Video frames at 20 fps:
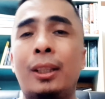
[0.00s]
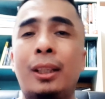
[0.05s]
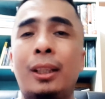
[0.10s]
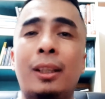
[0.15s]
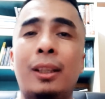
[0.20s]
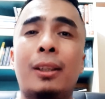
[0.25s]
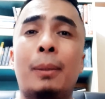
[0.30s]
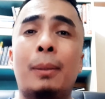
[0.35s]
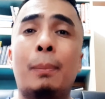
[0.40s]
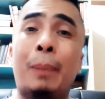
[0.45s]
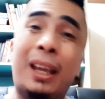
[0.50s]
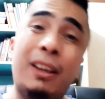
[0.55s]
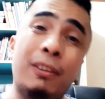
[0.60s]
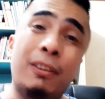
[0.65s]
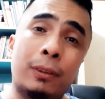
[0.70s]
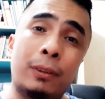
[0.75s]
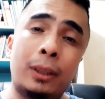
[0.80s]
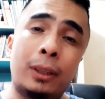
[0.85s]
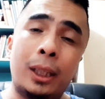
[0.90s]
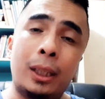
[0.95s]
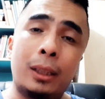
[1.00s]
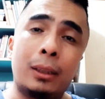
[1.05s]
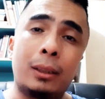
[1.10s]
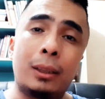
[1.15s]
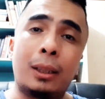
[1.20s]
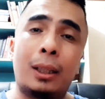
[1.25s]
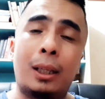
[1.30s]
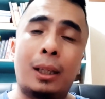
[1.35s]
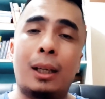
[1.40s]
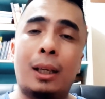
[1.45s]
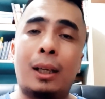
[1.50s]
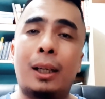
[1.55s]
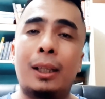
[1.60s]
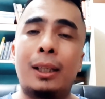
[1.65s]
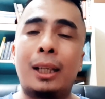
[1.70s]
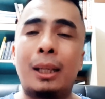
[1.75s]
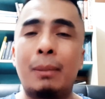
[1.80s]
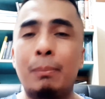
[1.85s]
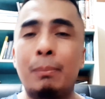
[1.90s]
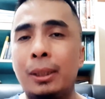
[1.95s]
either pay for it, and
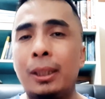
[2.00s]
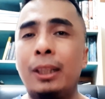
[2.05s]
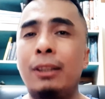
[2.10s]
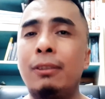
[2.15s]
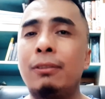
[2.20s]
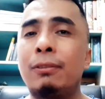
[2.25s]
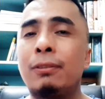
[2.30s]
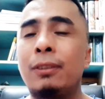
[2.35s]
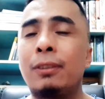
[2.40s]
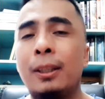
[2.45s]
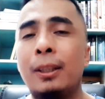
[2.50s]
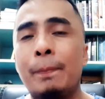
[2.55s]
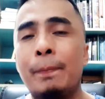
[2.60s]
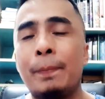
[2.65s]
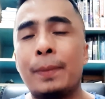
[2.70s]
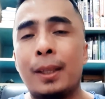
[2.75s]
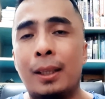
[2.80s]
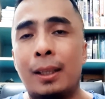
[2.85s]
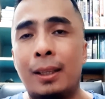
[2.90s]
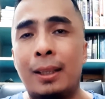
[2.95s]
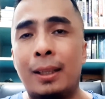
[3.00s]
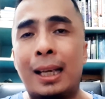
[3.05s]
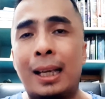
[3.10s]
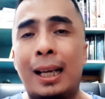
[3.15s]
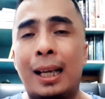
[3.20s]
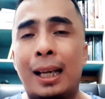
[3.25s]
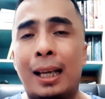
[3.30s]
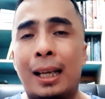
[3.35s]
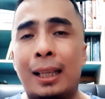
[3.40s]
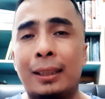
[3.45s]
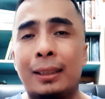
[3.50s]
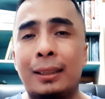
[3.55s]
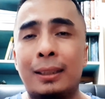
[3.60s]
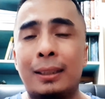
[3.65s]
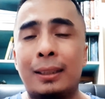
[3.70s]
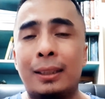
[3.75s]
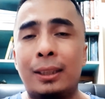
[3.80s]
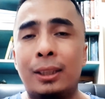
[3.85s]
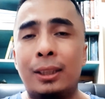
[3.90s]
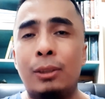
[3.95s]
I believe that
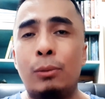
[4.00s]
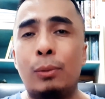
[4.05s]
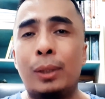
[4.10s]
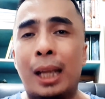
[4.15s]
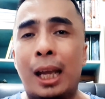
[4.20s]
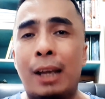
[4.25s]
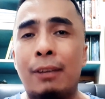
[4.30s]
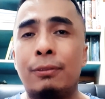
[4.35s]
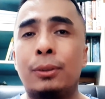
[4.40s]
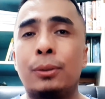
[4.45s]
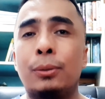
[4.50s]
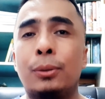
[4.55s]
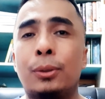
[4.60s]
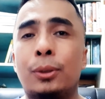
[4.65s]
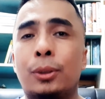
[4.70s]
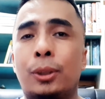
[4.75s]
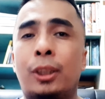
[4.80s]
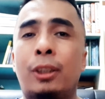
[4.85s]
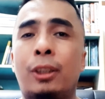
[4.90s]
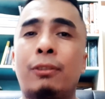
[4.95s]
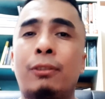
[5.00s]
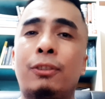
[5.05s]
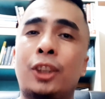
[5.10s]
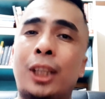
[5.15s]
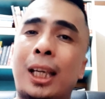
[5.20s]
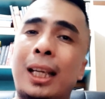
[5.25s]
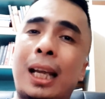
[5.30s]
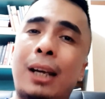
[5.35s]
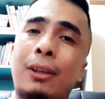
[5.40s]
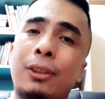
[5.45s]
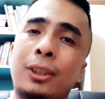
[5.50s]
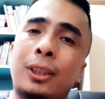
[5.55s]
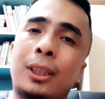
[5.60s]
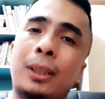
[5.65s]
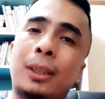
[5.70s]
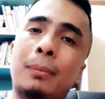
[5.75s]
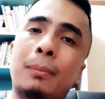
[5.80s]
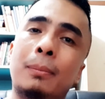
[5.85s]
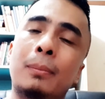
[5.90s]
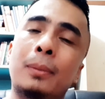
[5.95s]
you will have to sort of shell out
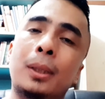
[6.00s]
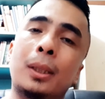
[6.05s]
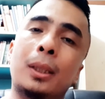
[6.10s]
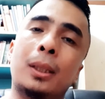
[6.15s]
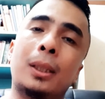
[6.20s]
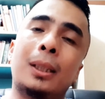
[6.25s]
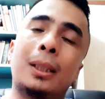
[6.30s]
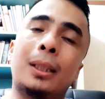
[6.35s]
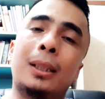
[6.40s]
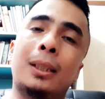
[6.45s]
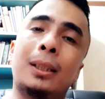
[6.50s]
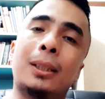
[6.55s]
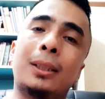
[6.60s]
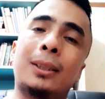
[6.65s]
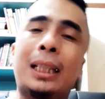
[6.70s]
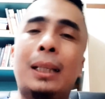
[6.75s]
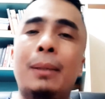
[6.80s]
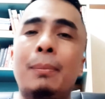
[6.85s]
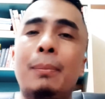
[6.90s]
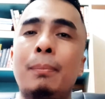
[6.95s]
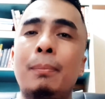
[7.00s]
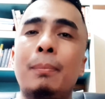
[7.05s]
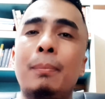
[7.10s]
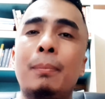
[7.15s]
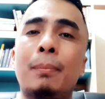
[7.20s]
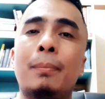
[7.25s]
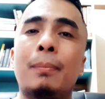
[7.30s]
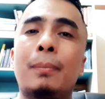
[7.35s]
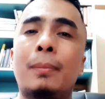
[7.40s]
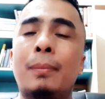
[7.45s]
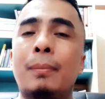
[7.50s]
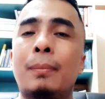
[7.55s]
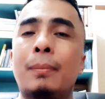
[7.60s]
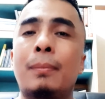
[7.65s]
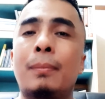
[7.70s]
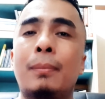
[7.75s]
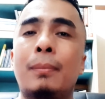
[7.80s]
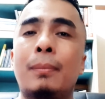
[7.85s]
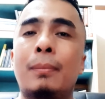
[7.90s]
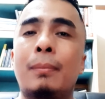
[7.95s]
some Steam
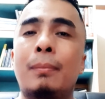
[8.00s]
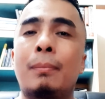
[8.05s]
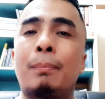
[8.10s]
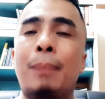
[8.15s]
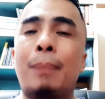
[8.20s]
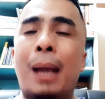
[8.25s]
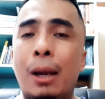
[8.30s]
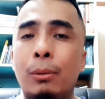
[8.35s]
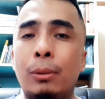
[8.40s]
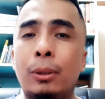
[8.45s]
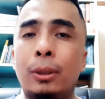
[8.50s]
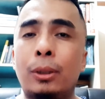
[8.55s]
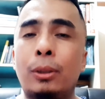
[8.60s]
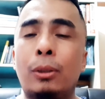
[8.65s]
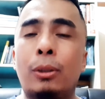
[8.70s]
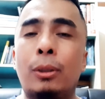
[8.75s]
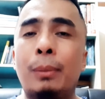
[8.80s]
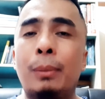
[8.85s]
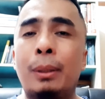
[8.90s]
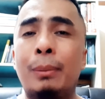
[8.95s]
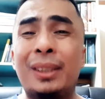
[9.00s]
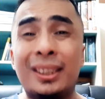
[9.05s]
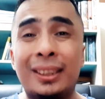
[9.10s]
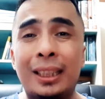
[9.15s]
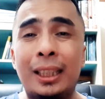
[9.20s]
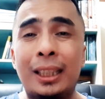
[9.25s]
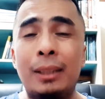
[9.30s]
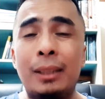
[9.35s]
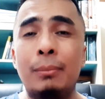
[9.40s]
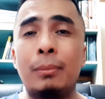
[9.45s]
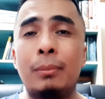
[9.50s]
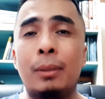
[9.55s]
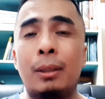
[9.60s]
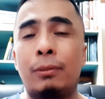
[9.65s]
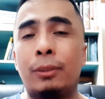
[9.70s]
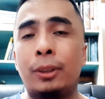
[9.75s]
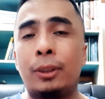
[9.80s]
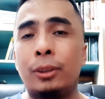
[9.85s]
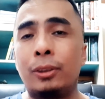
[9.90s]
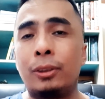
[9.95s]
power or maybe Steam
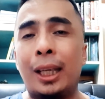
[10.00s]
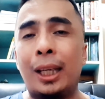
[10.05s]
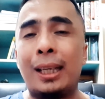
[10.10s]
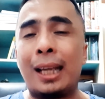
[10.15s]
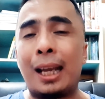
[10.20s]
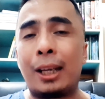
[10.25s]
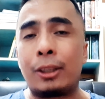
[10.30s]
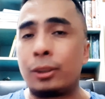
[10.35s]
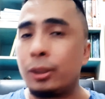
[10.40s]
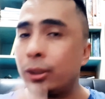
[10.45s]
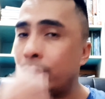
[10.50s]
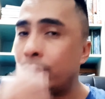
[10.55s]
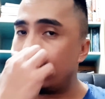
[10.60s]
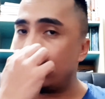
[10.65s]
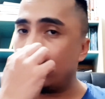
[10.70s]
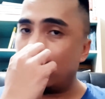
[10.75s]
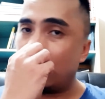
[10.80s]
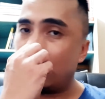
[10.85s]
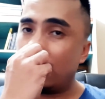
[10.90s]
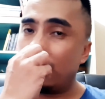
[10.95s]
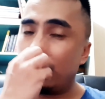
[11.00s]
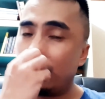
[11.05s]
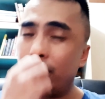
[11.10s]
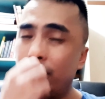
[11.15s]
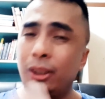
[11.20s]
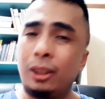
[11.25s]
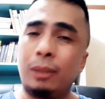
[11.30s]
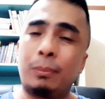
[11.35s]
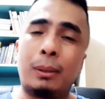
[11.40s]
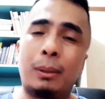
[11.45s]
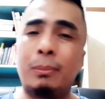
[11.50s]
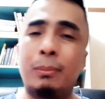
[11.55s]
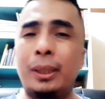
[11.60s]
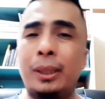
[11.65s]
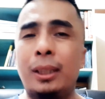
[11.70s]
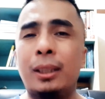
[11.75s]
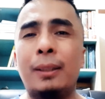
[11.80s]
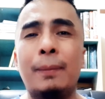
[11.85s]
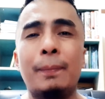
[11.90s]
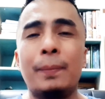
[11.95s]
for you to gain access. Or you could
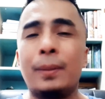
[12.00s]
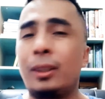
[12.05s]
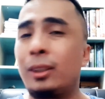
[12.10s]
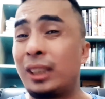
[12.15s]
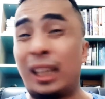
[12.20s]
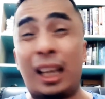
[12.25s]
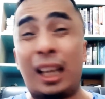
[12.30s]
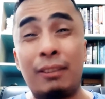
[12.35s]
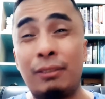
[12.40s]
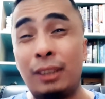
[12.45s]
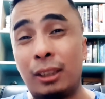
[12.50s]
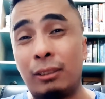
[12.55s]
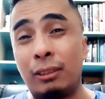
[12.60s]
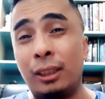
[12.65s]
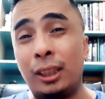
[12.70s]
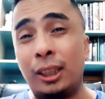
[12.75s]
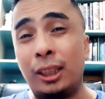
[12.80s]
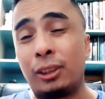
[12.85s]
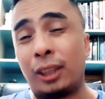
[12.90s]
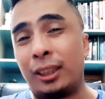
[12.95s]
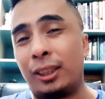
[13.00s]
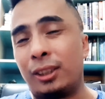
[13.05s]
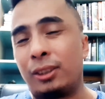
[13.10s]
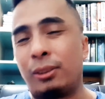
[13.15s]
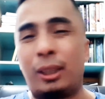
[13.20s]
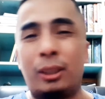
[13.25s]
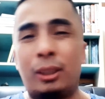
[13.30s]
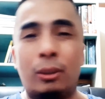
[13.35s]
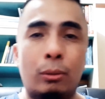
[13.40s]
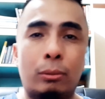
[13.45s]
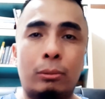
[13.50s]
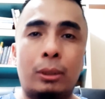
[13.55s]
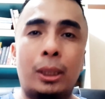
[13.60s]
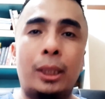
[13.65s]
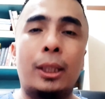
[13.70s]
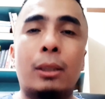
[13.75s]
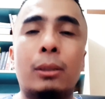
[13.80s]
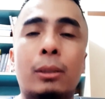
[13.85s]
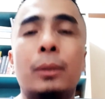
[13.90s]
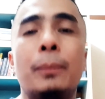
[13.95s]
probably, because I have not really tried it, so I don't really
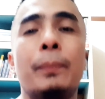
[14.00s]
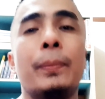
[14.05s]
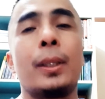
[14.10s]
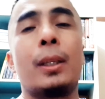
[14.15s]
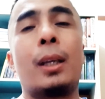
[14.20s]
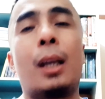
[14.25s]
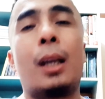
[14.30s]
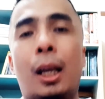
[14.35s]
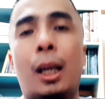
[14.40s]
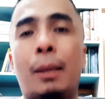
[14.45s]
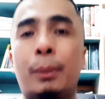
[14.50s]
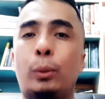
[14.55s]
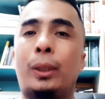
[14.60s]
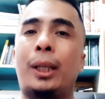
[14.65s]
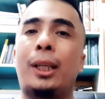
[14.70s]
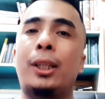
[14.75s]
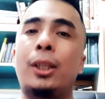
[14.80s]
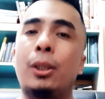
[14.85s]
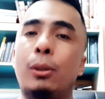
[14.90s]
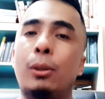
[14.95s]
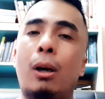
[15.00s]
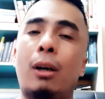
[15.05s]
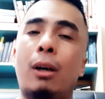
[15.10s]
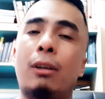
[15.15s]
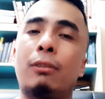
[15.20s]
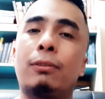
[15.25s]
know. But what I know of